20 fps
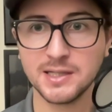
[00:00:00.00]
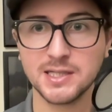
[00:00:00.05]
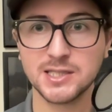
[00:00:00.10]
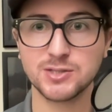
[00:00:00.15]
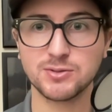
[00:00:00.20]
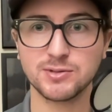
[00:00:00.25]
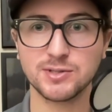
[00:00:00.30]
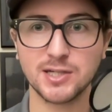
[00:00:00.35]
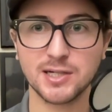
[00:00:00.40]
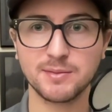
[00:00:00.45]

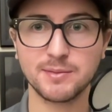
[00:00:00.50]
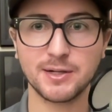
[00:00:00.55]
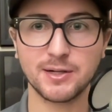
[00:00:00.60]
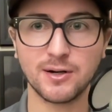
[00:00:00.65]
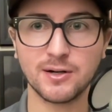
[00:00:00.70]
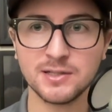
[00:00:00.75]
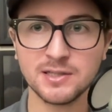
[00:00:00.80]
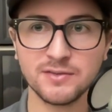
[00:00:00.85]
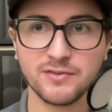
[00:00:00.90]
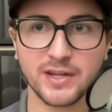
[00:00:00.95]
So we'll talk about
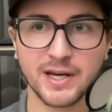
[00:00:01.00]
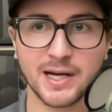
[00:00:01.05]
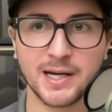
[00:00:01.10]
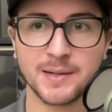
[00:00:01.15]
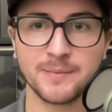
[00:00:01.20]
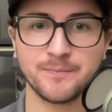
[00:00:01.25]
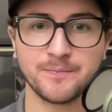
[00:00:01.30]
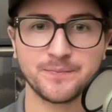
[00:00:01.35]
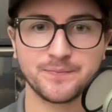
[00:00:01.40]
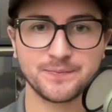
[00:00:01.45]
all of
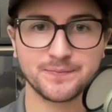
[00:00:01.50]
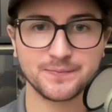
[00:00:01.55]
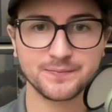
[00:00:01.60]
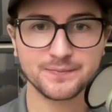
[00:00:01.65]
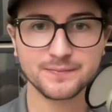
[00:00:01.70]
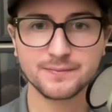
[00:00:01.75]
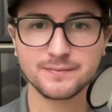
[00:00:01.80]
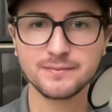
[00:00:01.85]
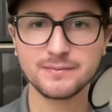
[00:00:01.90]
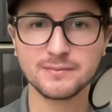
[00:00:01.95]
that
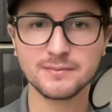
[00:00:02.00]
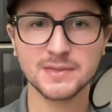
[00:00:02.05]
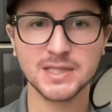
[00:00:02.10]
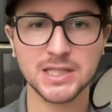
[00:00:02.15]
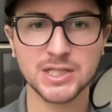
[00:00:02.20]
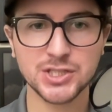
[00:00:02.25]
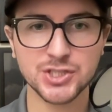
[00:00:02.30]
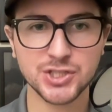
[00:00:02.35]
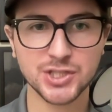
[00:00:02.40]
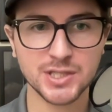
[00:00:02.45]

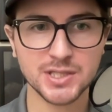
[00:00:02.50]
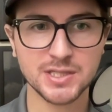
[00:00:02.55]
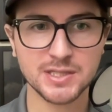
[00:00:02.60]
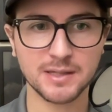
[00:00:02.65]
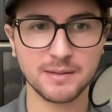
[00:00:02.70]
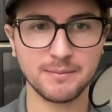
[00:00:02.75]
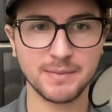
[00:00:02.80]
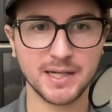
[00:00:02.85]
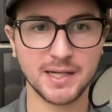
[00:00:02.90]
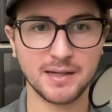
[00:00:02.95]
in just a
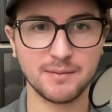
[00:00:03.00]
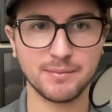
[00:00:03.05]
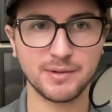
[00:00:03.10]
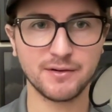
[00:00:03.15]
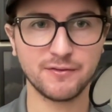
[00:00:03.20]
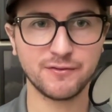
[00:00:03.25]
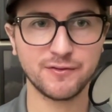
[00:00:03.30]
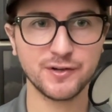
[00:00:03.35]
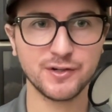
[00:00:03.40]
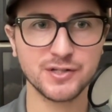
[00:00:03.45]
minute. But
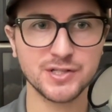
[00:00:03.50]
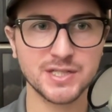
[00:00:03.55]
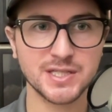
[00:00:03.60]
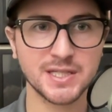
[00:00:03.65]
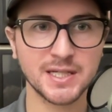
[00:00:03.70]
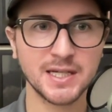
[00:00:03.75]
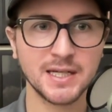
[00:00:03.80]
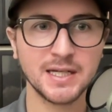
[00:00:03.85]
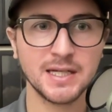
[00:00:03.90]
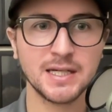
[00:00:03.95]
first,
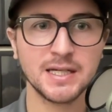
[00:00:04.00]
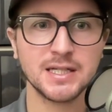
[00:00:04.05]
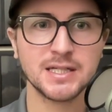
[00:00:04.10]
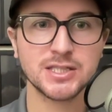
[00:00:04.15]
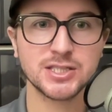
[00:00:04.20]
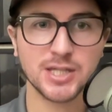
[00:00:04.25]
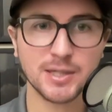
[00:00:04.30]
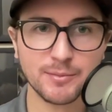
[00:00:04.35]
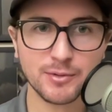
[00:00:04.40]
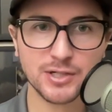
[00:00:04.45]

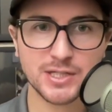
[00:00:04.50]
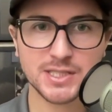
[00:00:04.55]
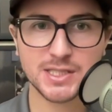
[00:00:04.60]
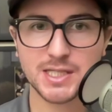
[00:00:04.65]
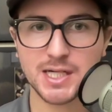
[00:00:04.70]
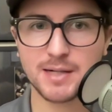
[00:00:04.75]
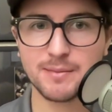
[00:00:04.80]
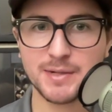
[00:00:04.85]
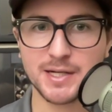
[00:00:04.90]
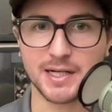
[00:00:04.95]
summer is
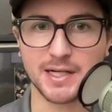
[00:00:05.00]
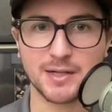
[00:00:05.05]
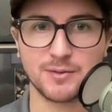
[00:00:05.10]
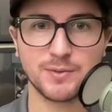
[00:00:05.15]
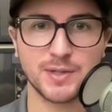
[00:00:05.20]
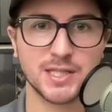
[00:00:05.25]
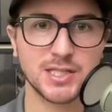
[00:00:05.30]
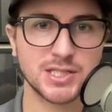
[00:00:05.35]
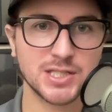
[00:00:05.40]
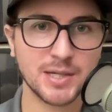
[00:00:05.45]
coming, and
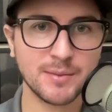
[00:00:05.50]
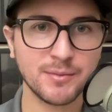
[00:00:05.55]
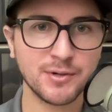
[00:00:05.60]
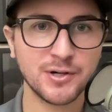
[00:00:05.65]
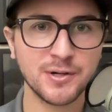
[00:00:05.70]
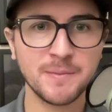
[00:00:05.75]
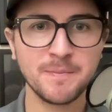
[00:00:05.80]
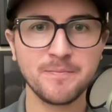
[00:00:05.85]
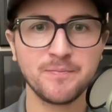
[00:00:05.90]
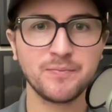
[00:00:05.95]
with
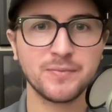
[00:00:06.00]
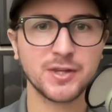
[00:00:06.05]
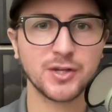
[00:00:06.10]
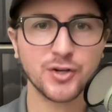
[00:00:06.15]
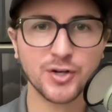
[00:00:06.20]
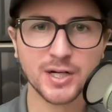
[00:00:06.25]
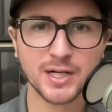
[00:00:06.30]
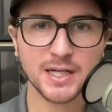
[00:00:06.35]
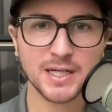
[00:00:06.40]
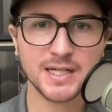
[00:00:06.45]
summer,
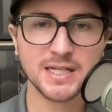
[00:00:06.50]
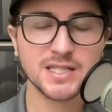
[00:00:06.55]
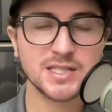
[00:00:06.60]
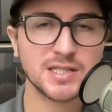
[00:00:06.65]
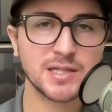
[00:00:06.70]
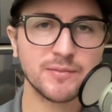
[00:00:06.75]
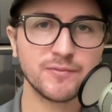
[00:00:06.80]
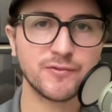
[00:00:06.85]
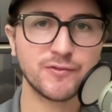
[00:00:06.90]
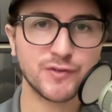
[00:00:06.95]
you're going to need
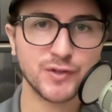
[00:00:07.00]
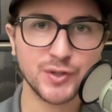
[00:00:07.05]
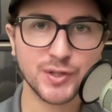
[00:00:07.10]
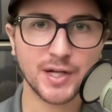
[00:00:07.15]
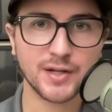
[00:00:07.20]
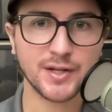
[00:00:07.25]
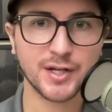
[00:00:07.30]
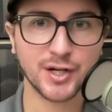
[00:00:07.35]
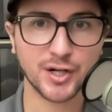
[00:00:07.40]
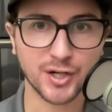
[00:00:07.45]
some food
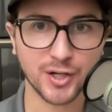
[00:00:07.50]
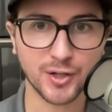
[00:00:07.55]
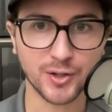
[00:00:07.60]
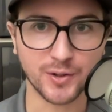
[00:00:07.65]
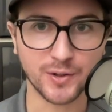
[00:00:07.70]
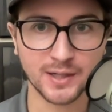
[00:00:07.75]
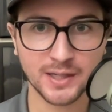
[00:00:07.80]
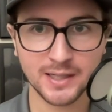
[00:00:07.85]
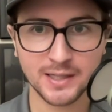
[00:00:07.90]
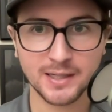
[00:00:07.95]
on the
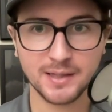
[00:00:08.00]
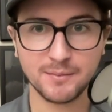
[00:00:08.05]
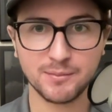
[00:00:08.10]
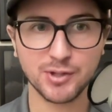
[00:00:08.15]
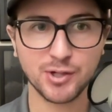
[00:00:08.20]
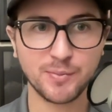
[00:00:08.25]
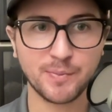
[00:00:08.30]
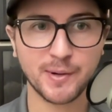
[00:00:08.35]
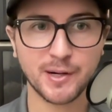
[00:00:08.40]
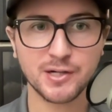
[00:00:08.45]
go.
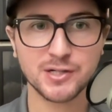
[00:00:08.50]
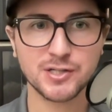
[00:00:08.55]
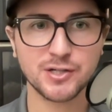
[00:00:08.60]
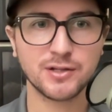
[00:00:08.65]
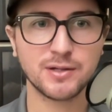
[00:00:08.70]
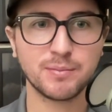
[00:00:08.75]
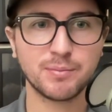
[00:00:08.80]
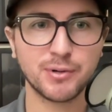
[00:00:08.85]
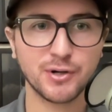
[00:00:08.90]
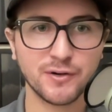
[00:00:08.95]
Built Bars are
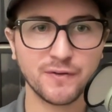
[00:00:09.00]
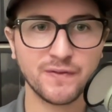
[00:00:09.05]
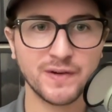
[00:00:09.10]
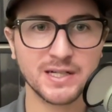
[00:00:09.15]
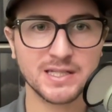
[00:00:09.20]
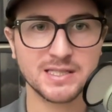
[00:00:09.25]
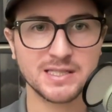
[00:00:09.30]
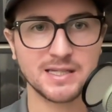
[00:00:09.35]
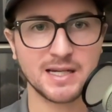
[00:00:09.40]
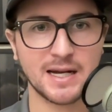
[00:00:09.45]
the
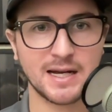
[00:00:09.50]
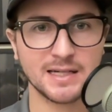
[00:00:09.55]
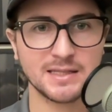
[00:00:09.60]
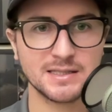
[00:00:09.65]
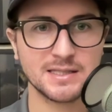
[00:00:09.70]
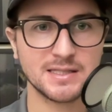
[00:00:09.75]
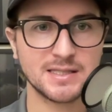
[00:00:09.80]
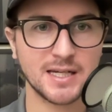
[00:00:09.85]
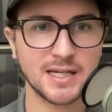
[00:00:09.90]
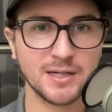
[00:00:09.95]
perfect snack
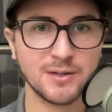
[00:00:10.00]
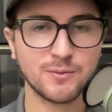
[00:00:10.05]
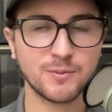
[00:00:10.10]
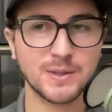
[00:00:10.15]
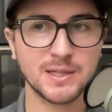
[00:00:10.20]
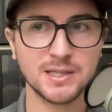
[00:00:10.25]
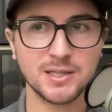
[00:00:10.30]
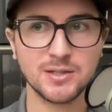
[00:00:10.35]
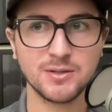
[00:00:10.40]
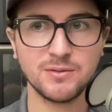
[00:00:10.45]
to take
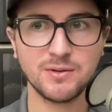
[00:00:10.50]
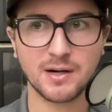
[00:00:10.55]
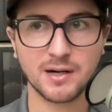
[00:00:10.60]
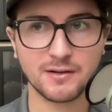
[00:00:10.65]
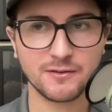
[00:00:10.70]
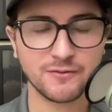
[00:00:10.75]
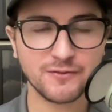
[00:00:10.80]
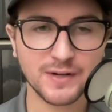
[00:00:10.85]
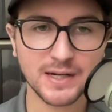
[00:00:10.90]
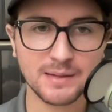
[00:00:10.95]
with you on
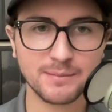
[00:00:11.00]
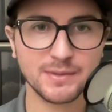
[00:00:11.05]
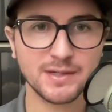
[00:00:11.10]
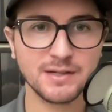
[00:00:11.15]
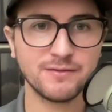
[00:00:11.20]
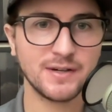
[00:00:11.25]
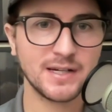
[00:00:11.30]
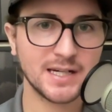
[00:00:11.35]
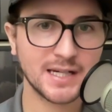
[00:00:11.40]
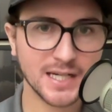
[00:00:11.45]
family
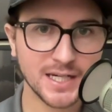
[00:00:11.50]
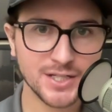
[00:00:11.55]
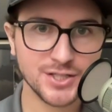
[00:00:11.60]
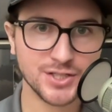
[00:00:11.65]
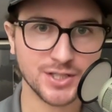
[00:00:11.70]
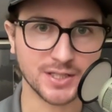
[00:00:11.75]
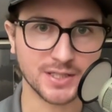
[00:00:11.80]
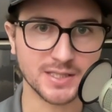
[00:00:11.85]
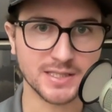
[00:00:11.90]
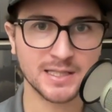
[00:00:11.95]

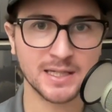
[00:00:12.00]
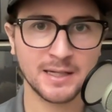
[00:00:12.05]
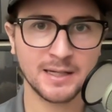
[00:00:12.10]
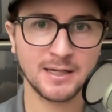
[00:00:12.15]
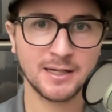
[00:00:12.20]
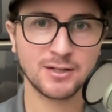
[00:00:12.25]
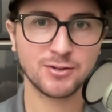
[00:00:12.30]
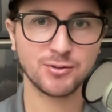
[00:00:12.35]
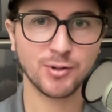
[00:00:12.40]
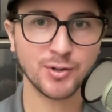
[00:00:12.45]
vacations.
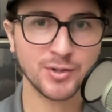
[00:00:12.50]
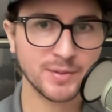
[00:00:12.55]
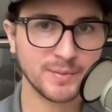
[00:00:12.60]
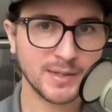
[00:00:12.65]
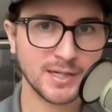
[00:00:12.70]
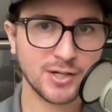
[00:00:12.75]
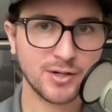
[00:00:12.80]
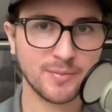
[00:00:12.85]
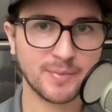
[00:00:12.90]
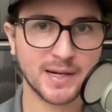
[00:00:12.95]
Throw them
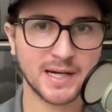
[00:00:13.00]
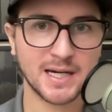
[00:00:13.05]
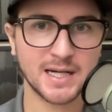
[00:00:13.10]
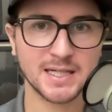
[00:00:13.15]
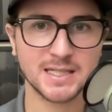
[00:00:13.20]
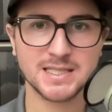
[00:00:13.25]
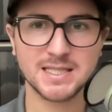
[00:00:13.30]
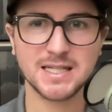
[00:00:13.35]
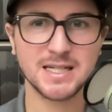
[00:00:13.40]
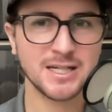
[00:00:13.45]
in your
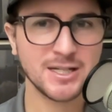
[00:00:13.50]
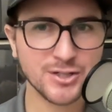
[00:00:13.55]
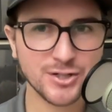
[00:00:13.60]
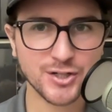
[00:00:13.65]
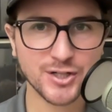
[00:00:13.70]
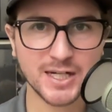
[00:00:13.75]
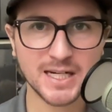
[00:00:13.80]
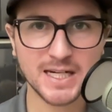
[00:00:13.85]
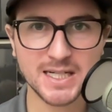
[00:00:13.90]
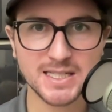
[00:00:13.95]
bags, in
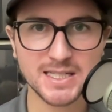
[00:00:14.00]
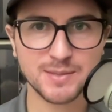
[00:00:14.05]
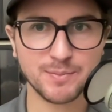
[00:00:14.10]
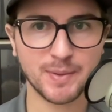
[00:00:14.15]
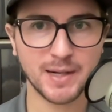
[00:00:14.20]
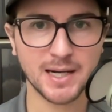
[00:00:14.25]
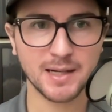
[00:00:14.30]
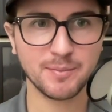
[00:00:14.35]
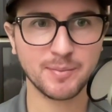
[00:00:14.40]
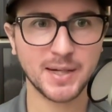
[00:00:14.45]
your kids'
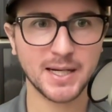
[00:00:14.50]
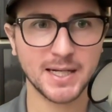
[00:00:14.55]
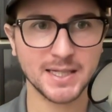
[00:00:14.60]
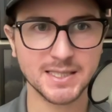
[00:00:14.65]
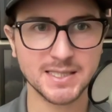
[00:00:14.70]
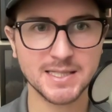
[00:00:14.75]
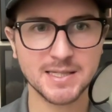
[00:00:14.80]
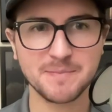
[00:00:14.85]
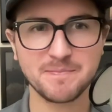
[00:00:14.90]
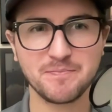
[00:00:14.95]

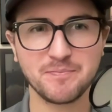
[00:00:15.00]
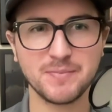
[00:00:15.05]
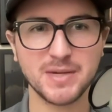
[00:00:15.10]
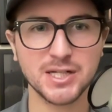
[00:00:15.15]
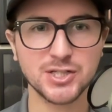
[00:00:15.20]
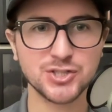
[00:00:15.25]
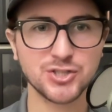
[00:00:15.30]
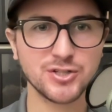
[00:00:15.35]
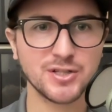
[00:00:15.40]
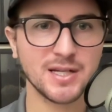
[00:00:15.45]
backpacks. Make
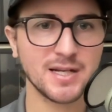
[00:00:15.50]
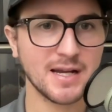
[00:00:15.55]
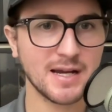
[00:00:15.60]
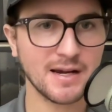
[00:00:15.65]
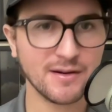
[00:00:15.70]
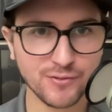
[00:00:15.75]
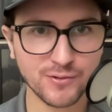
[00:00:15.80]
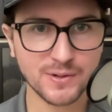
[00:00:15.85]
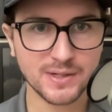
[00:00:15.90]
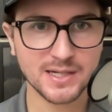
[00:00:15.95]
sure that
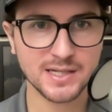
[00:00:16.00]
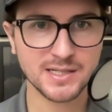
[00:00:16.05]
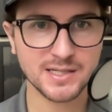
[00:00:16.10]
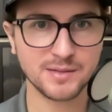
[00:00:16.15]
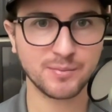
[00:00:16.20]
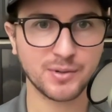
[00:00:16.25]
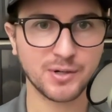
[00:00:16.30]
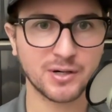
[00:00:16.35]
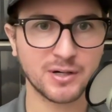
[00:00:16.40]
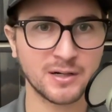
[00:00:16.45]
everyone has a
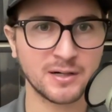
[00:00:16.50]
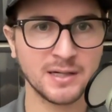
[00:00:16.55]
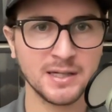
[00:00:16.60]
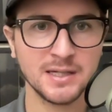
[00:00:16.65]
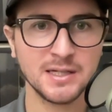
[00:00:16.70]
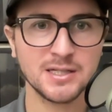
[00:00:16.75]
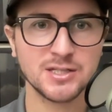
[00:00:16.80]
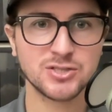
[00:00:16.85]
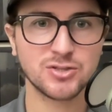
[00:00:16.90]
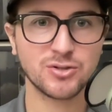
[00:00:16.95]
bar
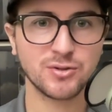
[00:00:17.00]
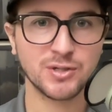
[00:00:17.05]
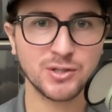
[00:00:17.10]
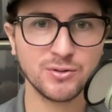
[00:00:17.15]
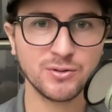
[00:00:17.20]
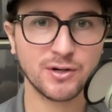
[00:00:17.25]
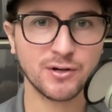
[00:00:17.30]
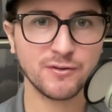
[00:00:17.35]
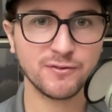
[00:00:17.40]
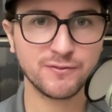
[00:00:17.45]
so
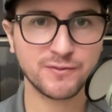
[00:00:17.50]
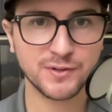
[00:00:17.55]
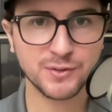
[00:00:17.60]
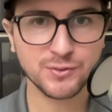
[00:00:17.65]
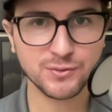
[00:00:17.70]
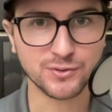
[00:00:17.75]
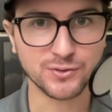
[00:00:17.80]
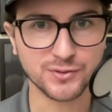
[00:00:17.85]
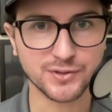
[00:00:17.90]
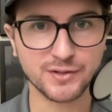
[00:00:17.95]
you are
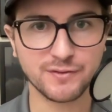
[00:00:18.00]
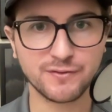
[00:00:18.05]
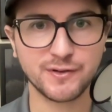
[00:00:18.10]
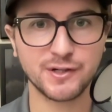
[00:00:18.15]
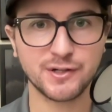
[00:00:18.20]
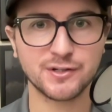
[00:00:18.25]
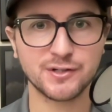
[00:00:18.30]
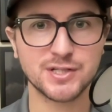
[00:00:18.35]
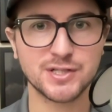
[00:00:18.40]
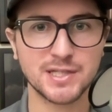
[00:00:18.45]
fueled for
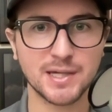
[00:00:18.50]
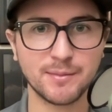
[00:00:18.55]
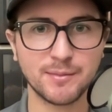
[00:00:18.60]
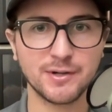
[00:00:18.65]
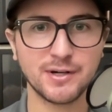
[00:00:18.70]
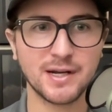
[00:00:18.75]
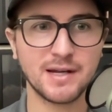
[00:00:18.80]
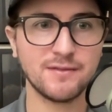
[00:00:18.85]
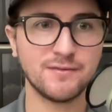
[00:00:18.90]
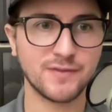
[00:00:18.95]
your
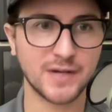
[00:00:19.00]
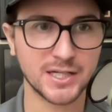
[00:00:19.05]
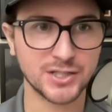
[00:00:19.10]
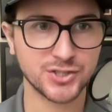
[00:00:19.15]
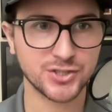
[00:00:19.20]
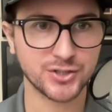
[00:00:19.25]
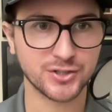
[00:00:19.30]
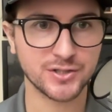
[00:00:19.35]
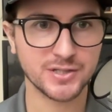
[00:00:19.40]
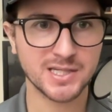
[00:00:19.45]
summer
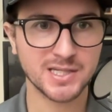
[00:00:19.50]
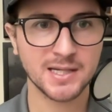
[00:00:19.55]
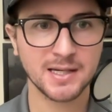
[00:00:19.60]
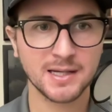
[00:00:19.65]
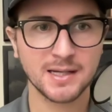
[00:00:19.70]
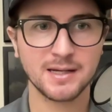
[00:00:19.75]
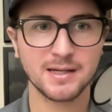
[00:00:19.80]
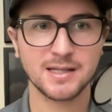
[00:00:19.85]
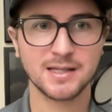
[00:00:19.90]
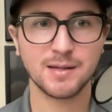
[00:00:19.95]
adventures.
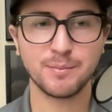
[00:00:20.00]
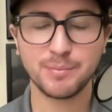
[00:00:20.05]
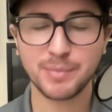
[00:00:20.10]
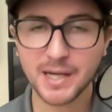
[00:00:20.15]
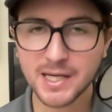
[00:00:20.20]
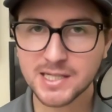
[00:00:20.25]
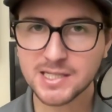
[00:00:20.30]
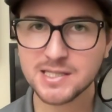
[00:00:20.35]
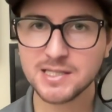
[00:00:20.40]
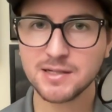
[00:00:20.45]
The
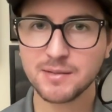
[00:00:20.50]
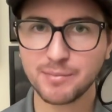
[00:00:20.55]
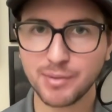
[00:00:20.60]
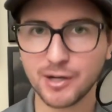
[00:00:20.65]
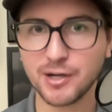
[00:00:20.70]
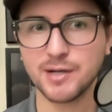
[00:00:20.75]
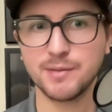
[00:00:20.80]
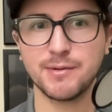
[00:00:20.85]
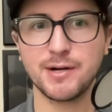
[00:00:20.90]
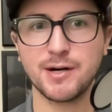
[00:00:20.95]
best
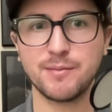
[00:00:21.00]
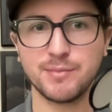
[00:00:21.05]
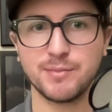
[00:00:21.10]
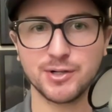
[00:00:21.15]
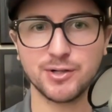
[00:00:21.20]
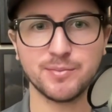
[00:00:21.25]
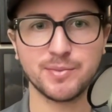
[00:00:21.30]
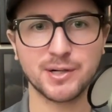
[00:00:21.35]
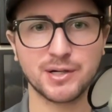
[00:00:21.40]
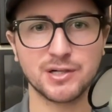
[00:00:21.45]
part about
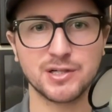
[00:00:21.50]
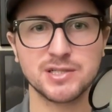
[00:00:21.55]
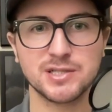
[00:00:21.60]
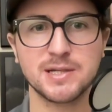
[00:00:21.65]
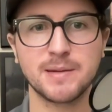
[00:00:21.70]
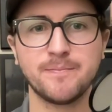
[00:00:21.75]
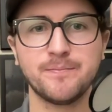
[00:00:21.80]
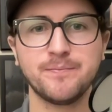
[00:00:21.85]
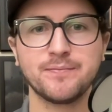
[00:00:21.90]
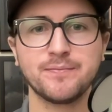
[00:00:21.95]
Built Bars
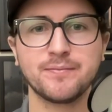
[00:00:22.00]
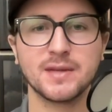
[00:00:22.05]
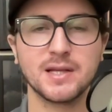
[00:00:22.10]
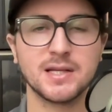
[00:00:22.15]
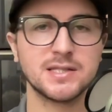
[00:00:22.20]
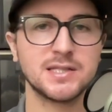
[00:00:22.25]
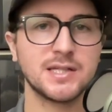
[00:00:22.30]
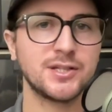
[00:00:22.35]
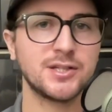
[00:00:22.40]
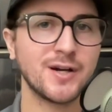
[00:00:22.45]
is
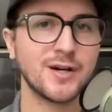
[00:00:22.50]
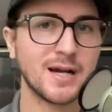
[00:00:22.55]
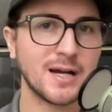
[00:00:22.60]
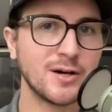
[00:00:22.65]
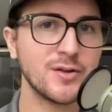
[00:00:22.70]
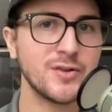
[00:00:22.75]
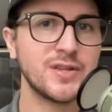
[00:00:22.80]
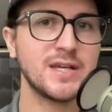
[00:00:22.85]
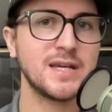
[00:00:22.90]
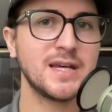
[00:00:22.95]
that they're
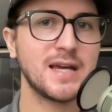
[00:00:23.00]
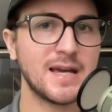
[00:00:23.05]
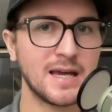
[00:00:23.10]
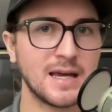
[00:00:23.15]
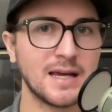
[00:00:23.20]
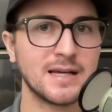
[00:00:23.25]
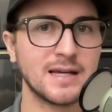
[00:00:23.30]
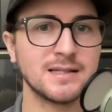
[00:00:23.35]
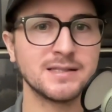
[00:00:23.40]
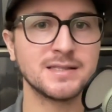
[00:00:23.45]
healthy
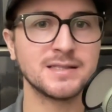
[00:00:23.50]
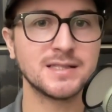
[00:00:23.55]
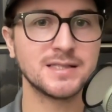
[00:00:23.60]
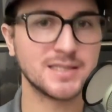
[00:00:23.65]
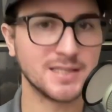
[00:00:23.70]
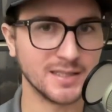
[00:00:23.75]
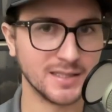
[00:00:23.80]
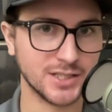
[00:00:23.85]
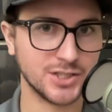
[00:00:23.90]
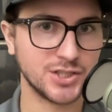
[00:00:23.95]
and
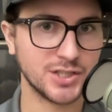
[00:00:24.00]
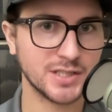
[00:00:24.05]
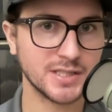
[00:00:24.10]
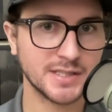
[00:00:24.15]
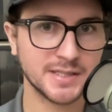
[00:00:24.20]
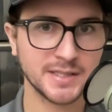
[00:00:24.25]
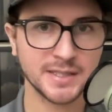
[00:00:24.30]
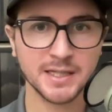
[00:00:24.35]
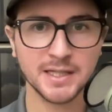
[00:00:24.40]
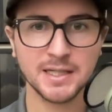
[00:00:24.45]
delicious.